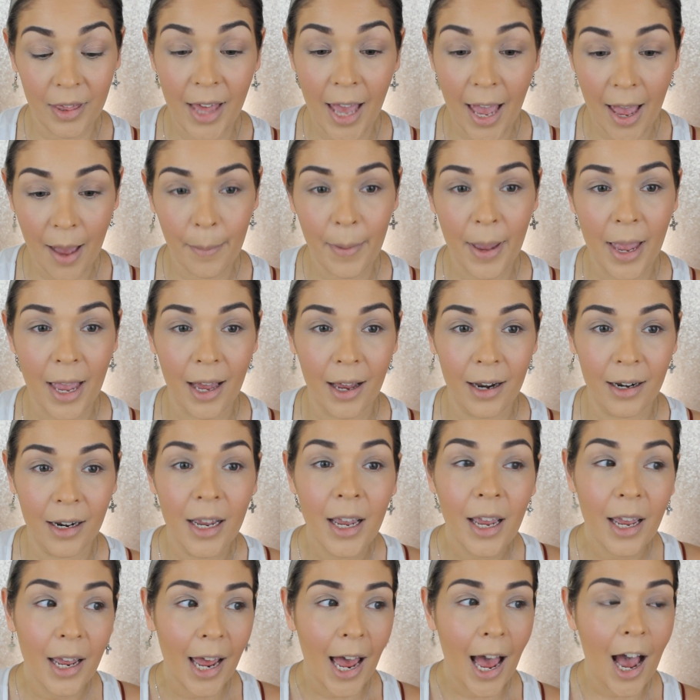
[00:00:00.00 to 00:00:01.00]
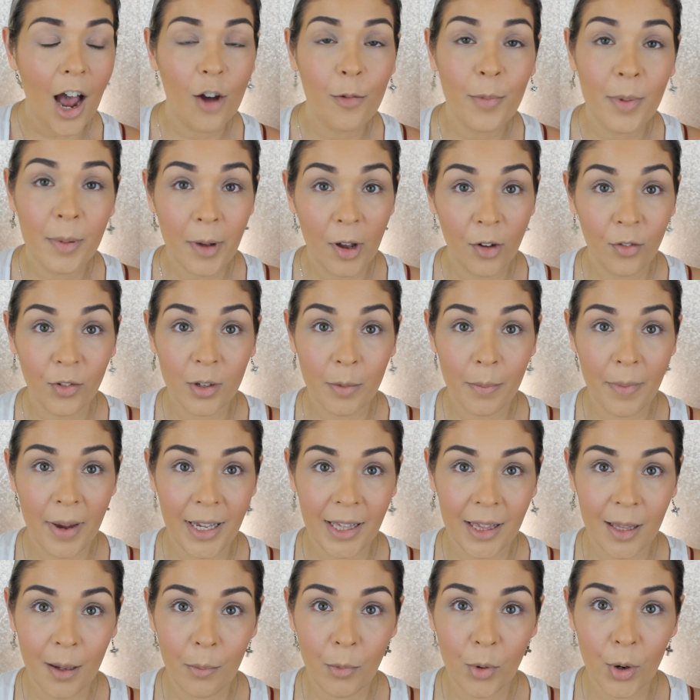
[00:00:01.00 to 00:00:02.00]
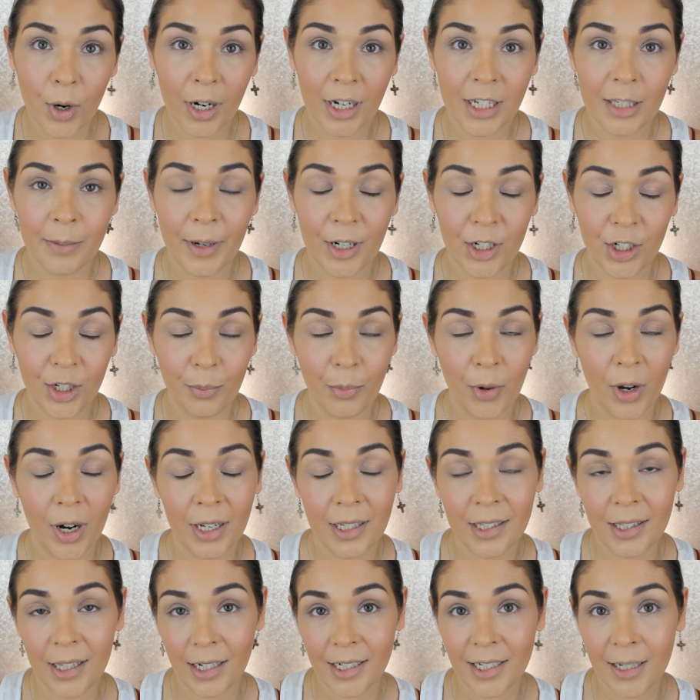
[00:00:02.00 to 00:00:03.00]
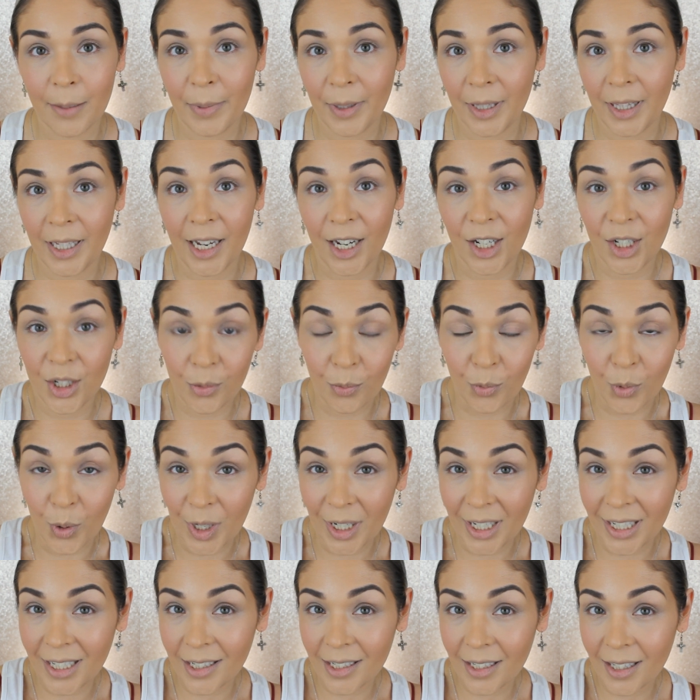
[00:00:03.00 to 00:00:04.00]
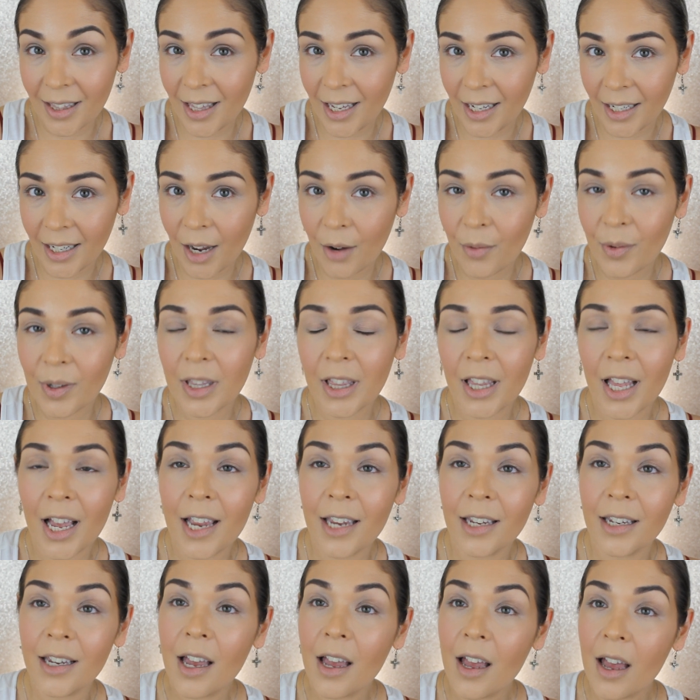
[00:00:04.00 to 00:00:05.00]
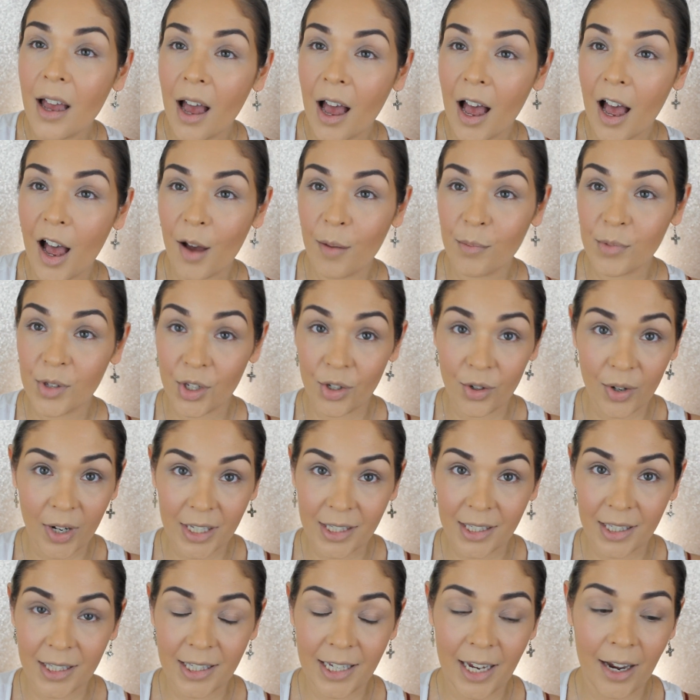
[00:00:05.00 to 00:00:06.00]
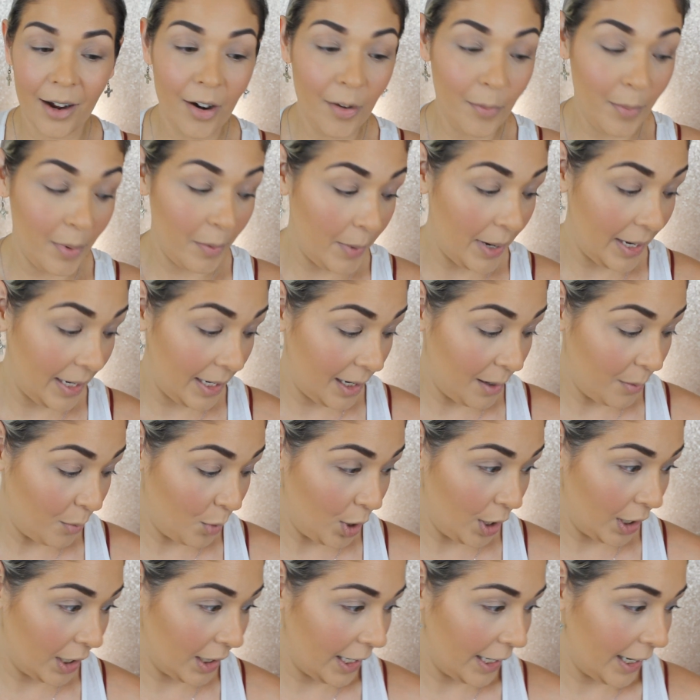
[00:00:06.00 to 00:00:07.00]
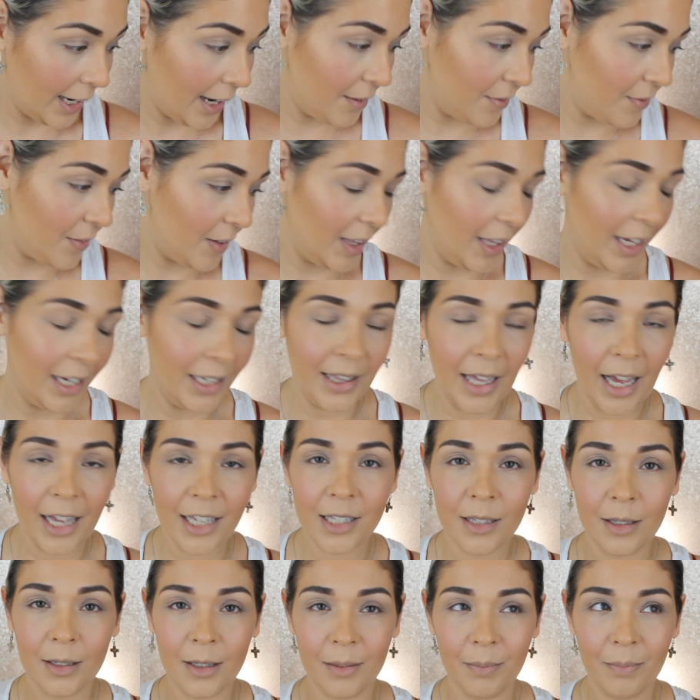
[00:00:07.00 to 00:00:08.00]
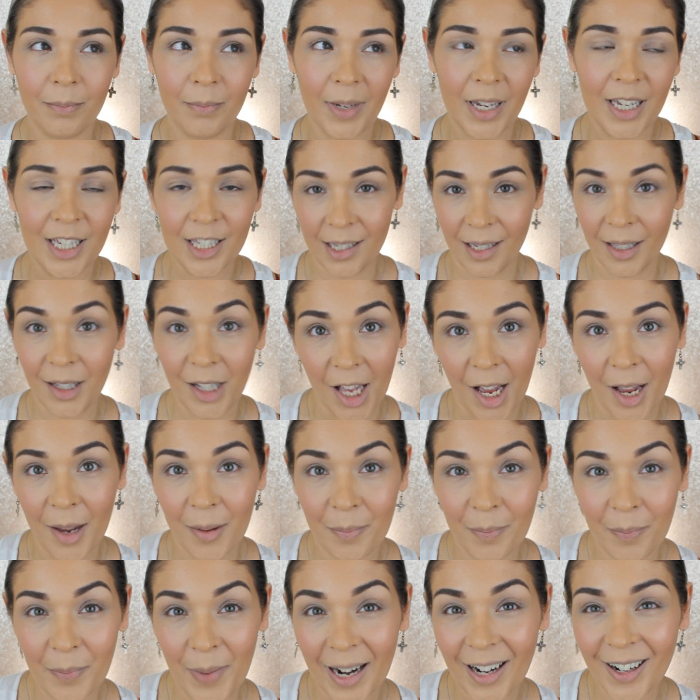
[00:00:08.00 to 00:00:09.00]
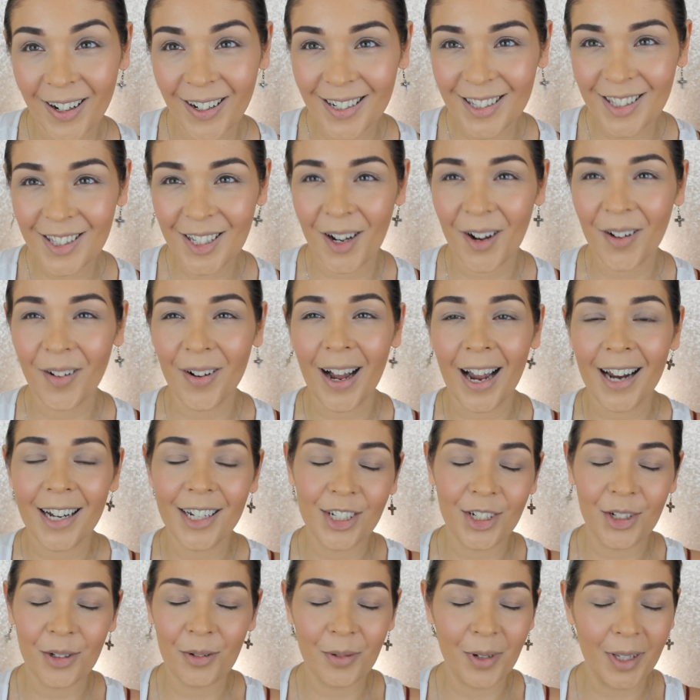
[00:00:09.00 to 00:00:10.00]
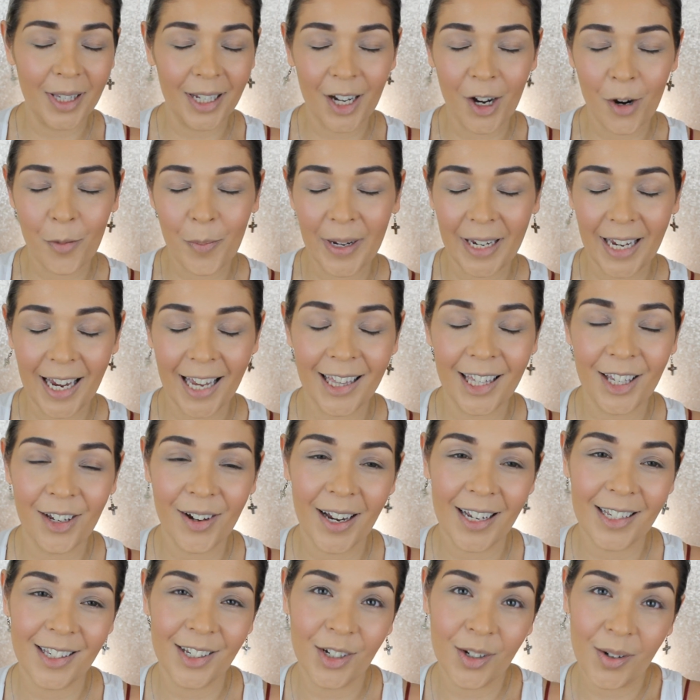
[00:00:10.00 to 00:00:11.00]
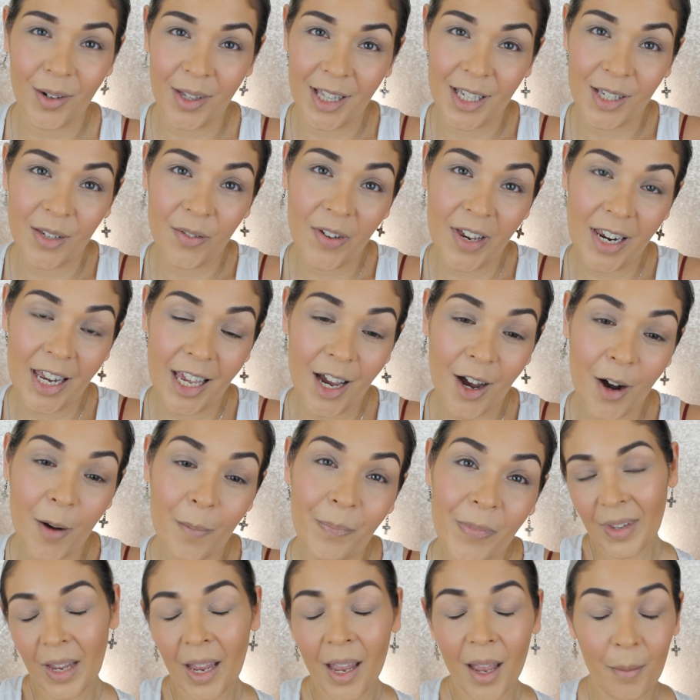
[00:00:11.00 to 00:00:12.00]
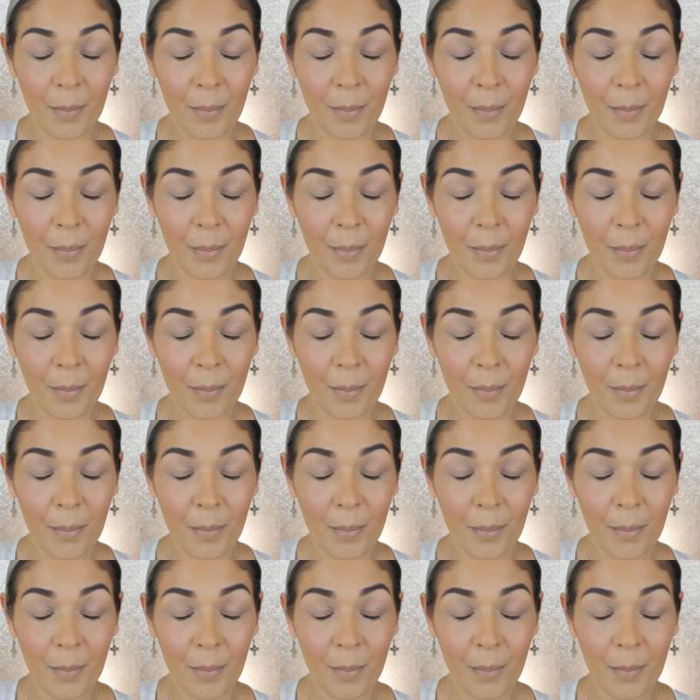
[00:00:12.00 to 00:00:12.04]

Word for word: them and how I've been able to make them work, especially products that typically I wouldn't think I would like. Um, so you guys can see how I've been making them work. Like I feel like that's is a lot better. So I do really hope again that you guys enjoyed this video.